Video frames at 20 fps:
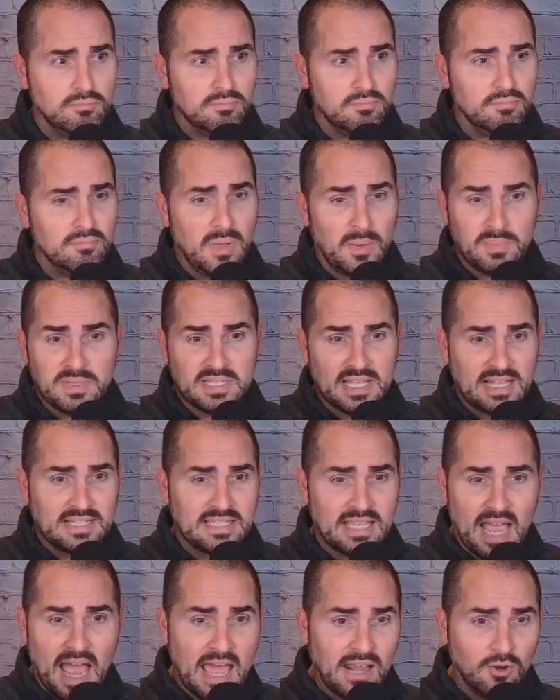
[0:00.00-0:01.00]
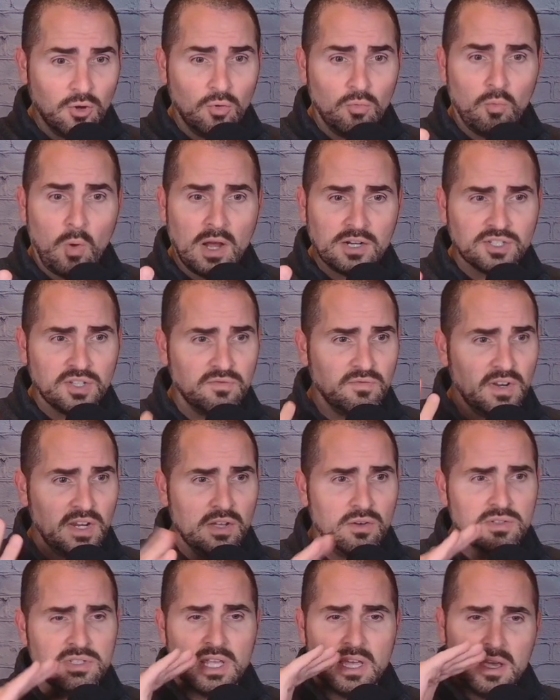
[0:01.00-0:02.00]
as I idle watching
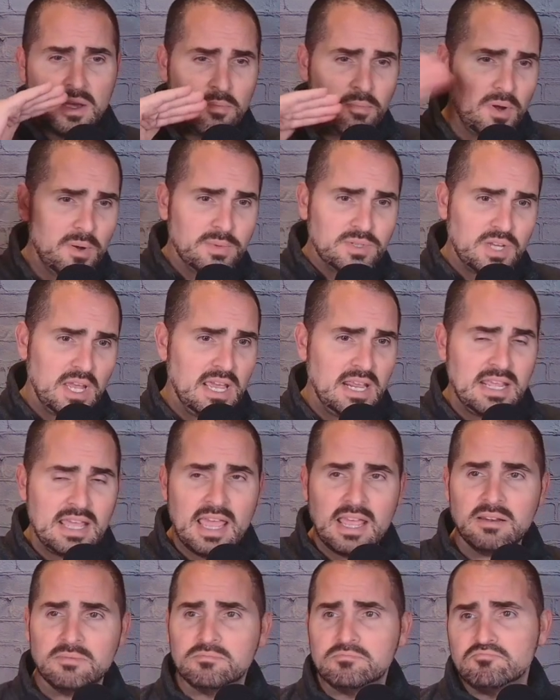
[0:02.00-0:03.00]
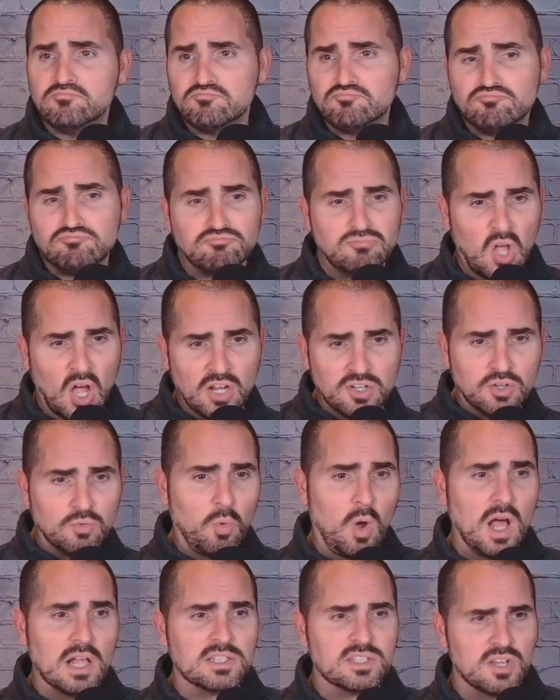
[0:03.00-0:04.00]
videos, pretty much 100
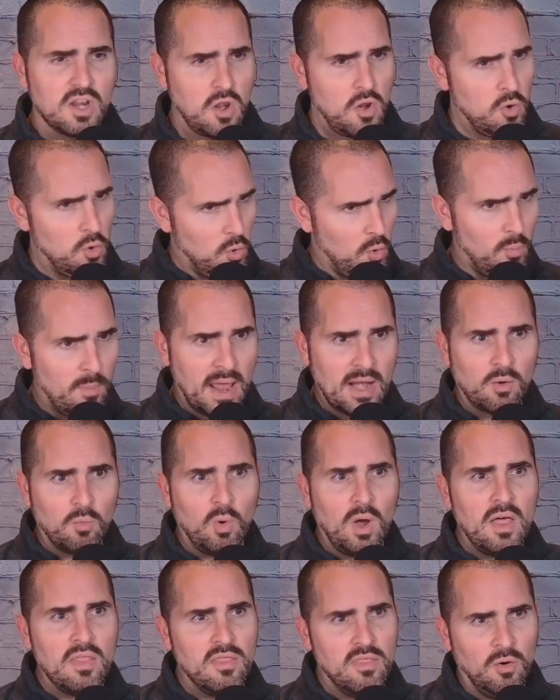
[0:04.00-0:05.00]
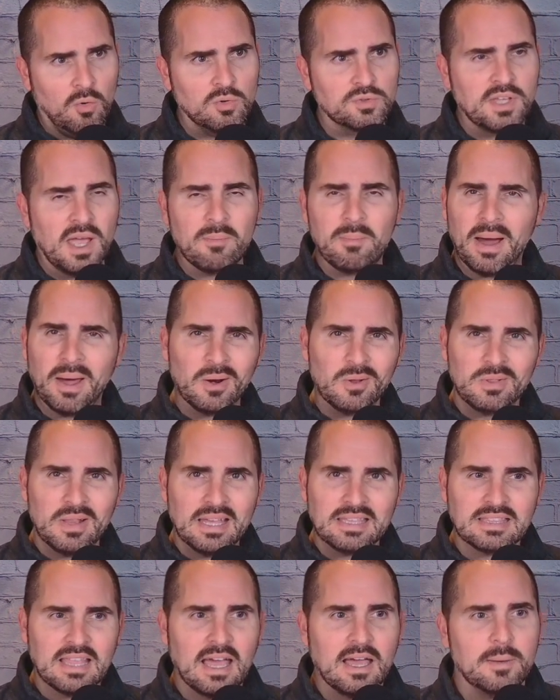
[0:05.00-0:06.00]
watts, no matter what, the whole time. I don't
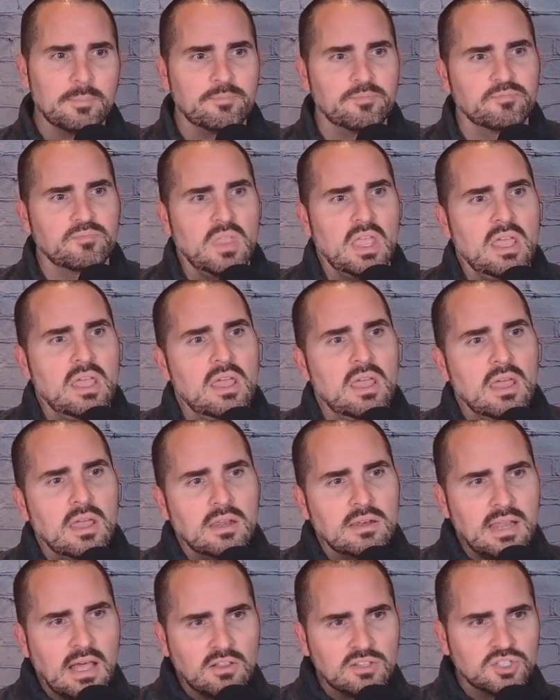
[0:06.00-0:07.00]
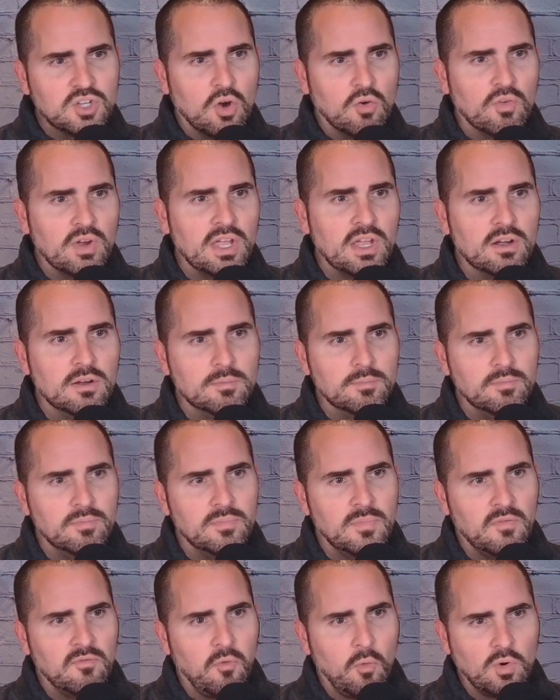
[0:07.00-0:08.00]
like that. Now let's go over here. The
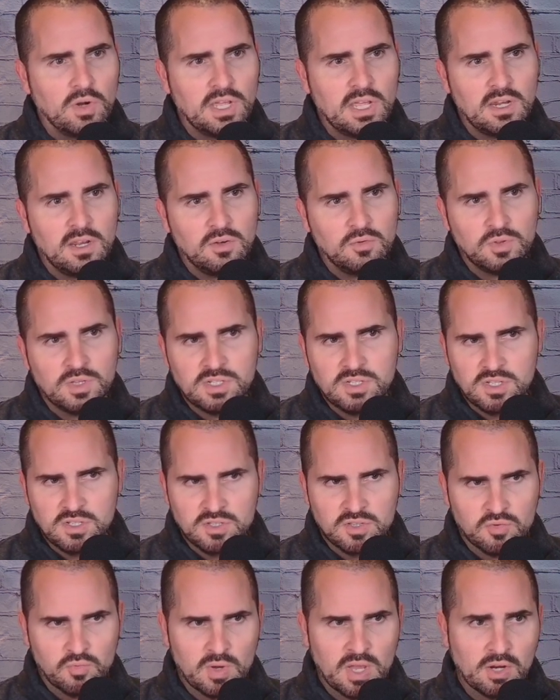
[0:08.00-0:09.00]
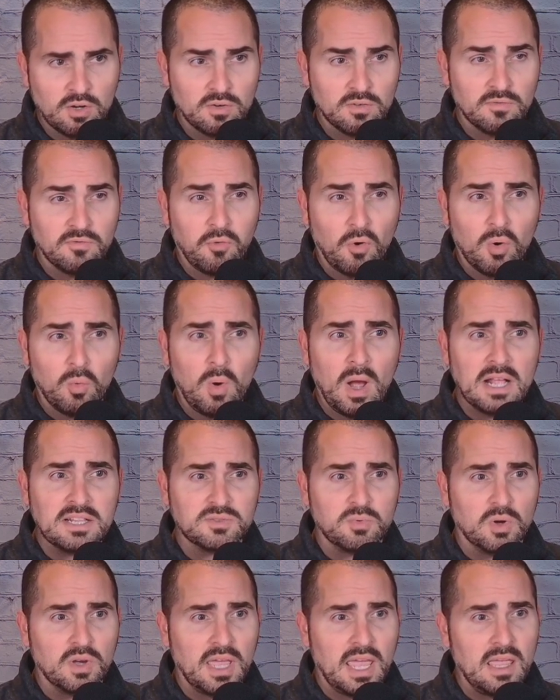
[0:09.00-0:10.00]
4080 only uses 304 watts
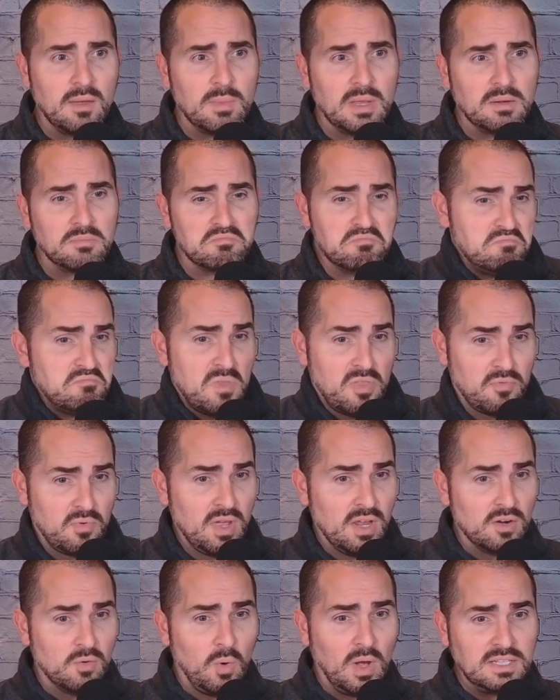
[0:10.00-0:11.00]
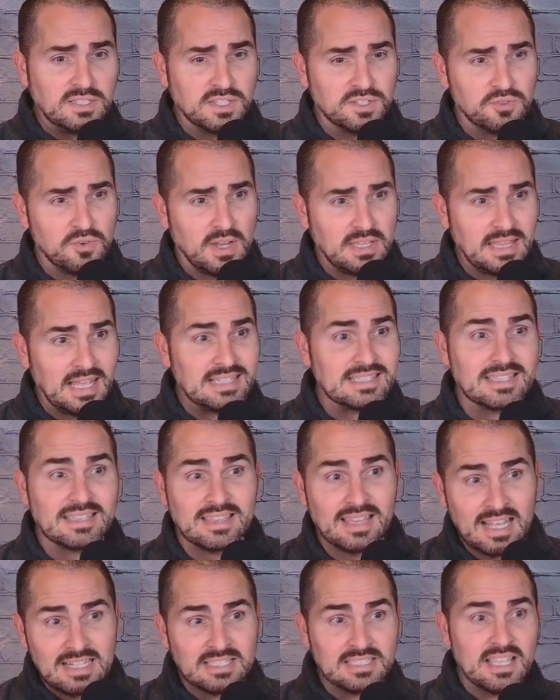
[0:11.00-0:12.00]
while gaming. 300 watts is great. That's
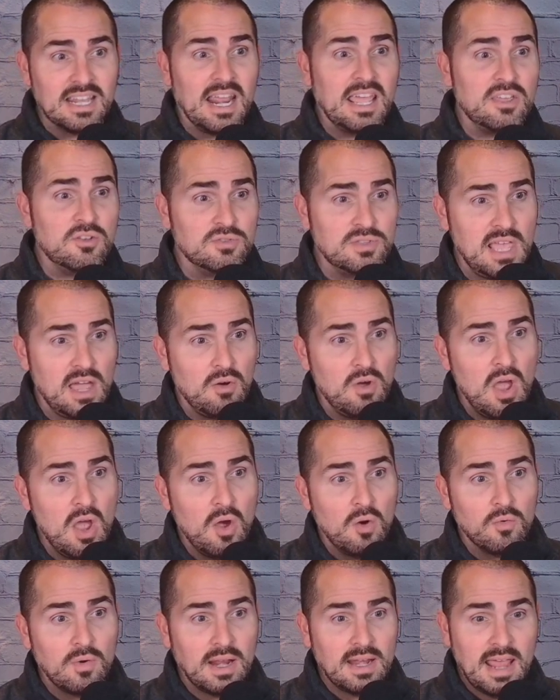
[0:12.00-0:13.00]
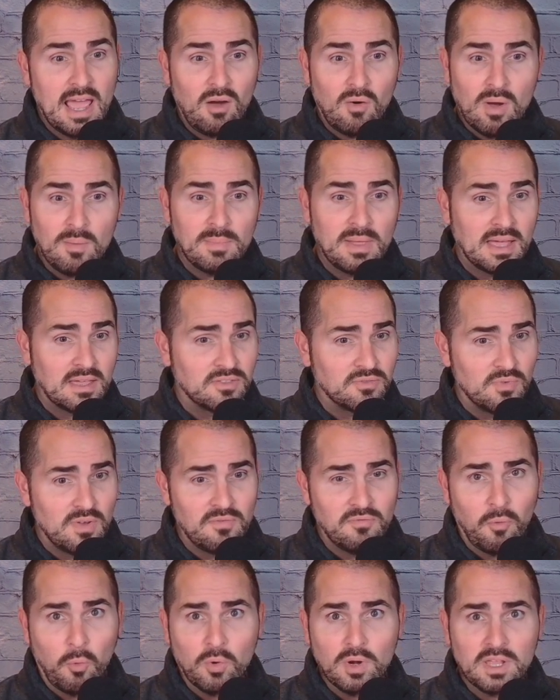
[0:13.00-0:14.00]
less than I use now. Right now, I'm like
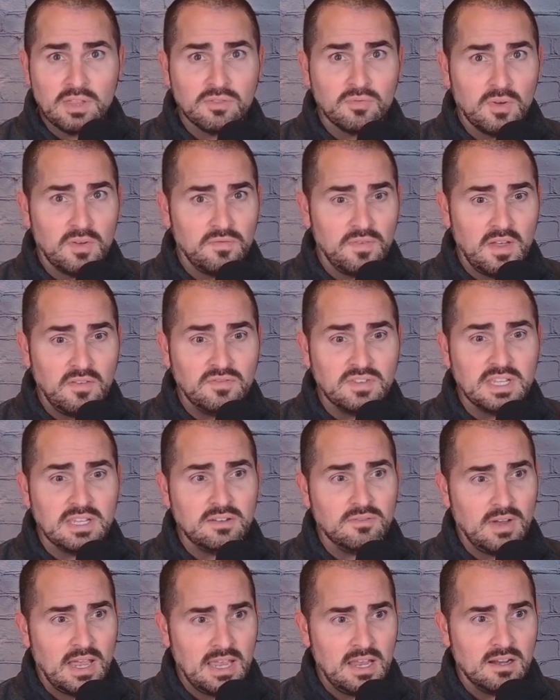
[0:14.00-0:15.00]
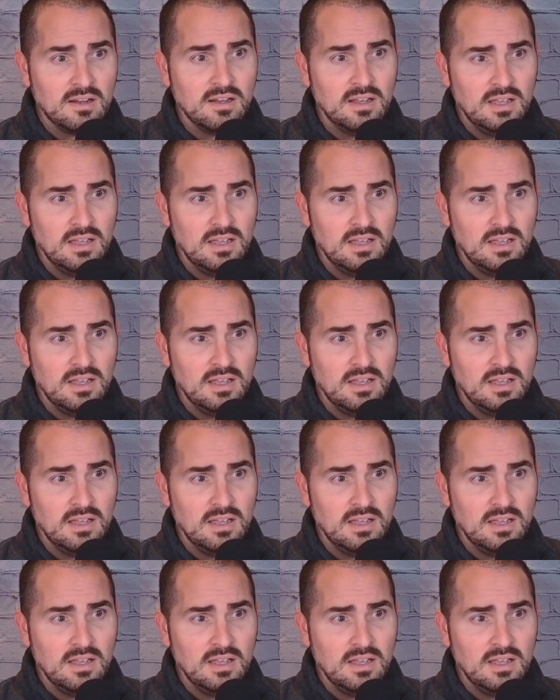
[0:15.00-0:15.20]
340, 350 right here